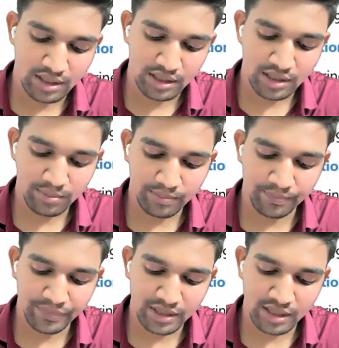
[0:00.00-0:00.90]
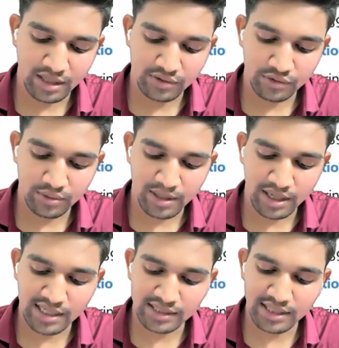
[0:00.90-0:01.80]
if and so
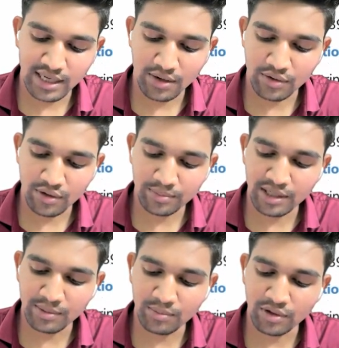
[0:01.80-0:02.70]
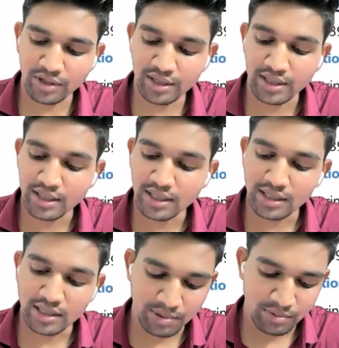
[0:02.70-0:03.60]
far as they have not been embodied
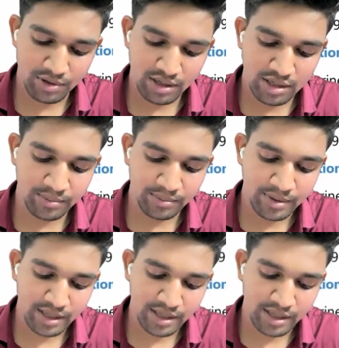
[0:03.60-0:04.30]
in the memorandum